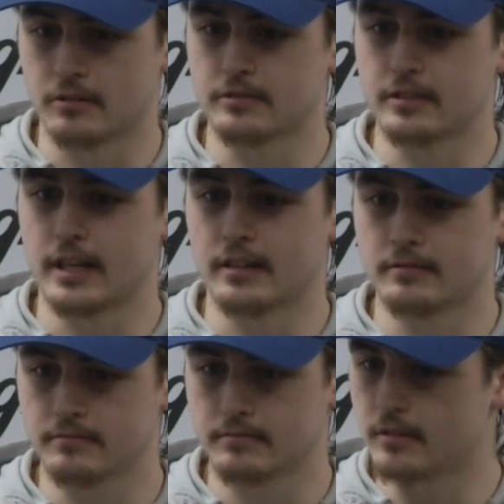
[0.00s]
told
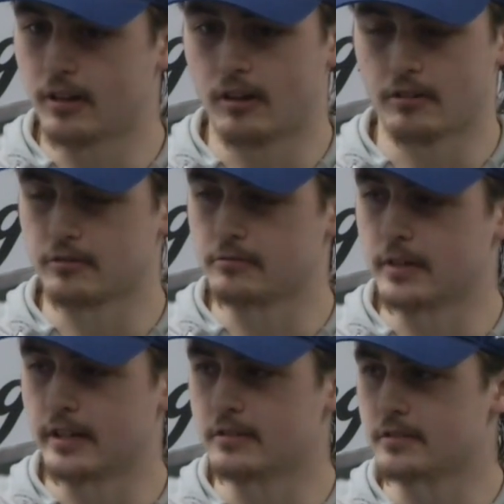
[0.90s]
that all through
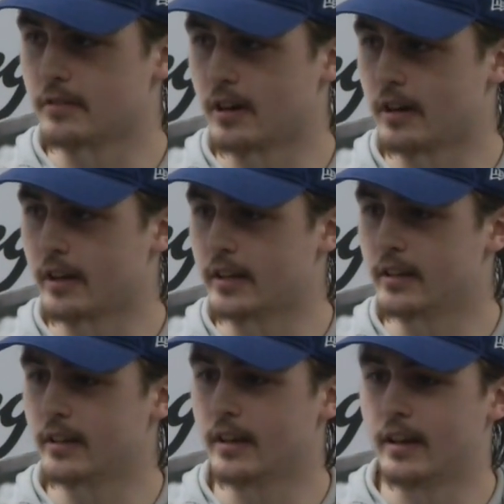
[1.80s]
my years of hockey,